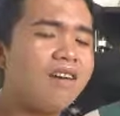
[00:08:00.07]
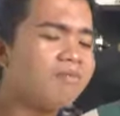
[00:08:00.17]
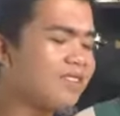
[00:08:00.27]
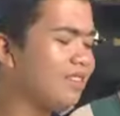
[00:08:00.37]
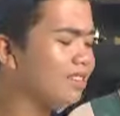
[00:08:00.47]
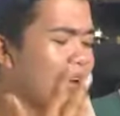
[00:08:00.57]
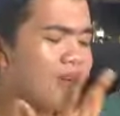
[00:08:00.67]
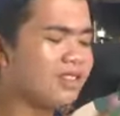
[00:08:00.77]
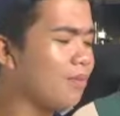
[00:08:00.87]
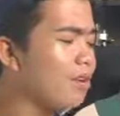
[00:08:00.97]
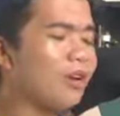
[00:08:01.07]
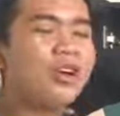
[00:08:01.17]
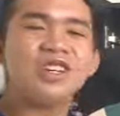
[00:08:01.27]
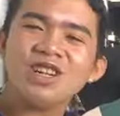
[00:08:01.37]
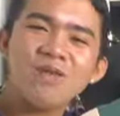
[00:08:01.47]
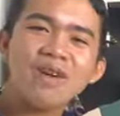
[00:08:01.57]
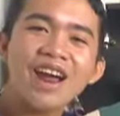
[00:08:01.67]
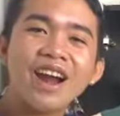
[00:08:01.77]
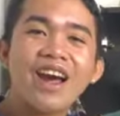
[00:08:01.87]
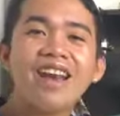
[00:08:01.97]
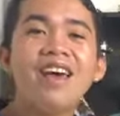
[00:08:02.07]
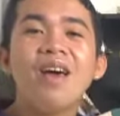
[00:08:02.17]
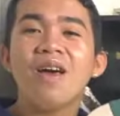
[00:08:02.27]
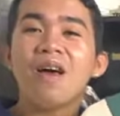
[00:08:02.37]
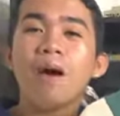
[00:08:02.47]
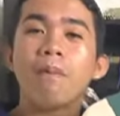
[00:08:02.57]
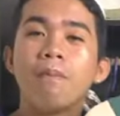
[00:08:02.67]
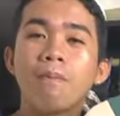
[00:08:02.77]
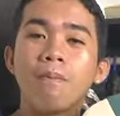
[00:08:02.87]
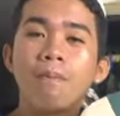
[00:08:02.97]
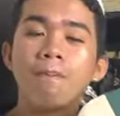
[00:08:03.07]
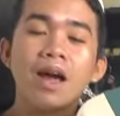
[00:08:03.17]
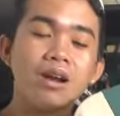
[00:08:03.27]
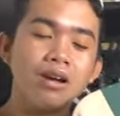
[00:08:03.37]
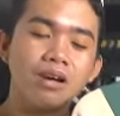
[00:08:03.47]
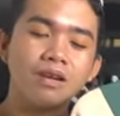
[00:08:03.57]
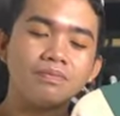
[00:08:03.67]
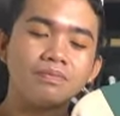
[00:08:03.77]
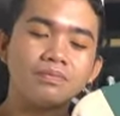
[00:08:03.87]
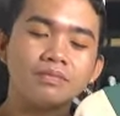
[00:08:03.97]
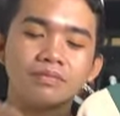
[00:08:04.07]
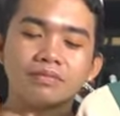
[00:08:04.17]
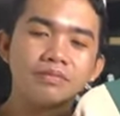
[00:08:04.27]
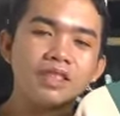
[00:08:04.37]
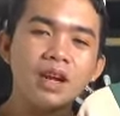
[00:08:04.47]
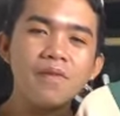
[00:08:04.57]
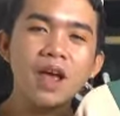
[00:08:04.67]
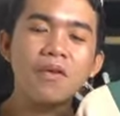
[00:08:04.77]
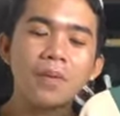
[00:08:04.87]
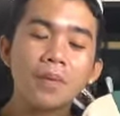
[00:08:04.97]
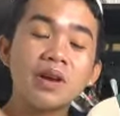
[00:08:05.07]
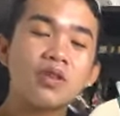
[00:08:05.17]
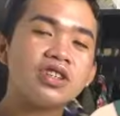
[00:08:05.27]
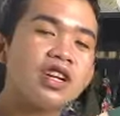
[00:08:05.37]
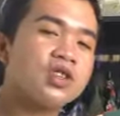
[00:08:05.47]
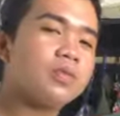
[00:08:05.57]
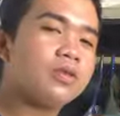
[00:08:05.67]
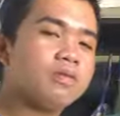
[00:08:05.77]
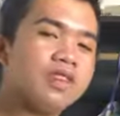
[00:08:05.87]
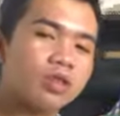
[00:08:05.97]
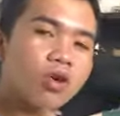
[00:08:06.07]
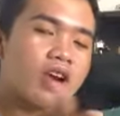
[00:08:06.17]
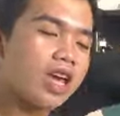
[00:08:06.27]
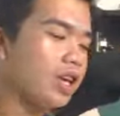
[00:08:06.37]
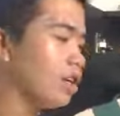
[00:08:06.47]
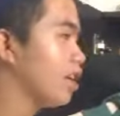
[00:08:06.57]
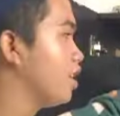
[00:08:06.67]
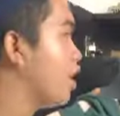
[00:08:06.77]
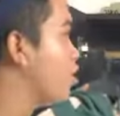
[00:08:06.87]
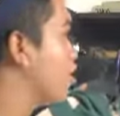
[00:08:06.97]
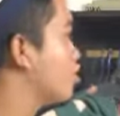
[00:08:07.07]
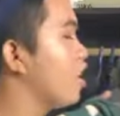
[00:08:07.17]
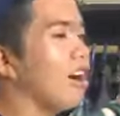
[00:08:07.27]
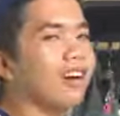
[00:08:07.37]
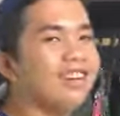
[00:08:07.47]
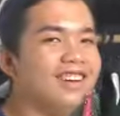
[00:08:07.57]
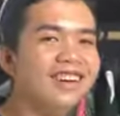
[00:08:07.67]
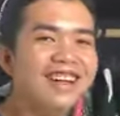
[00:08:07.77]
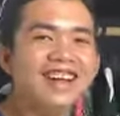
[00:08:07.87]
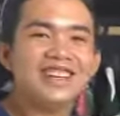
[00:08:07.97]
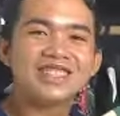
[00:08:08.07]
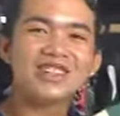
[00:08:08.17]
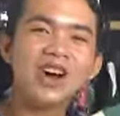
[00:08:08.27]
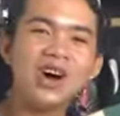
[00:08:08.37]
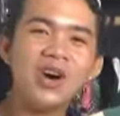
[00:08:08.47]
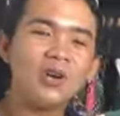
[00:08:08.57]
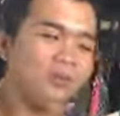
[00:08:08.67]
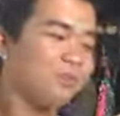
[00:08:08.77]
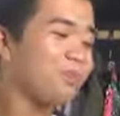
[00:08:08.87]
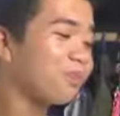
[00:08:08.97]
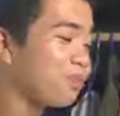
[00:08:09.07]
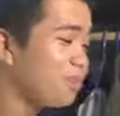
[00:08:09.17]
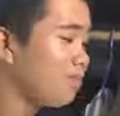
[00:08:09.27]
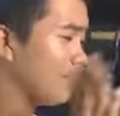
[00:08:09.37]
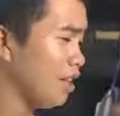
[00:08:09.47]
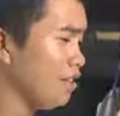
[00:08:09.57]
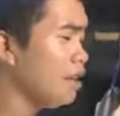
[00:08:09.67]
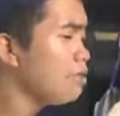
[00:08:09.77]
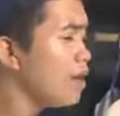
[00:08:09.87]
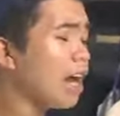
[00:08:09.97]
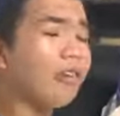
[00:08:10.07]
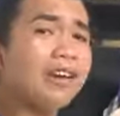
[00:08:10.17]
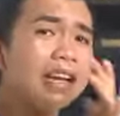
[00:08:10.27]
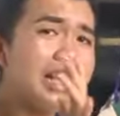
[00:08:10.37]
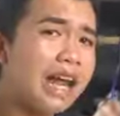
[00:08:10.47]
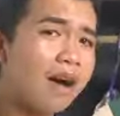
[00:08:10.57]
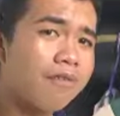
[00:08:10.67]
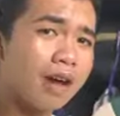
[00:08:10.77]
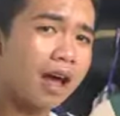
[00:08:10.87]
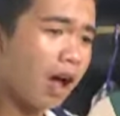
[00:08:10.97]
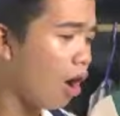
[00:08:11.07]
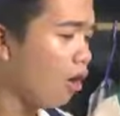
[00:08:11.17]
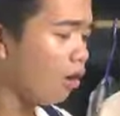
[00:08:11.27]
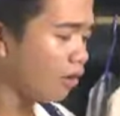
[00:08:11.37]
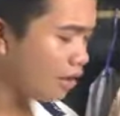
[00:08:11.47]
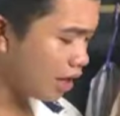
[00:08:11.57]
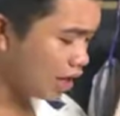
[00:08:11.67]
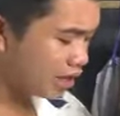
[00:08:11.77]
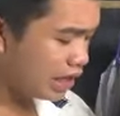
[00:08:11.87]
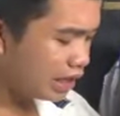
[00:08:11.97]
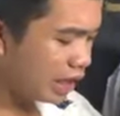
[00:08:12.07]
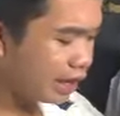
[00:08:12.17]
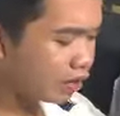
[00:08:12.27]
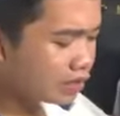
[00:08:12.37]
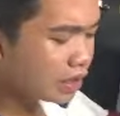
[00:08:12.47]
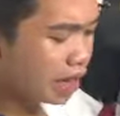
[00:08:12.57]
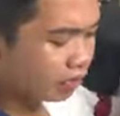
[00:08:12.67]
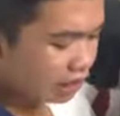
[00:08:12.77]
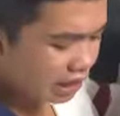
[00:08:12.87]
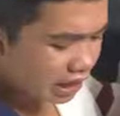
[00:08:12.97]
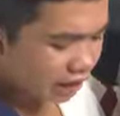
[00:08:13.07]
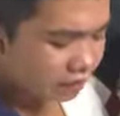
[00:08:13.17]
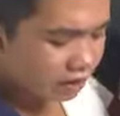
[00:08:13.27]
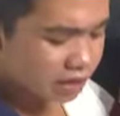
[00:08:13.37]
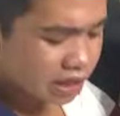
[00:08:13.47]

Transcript: Until now, japon ano siya na bayaran, pero Livia, wala po na ako siya nasupport, Victoria Ingrid, ayun ka shock. So, this one, I really love all the details. I really love the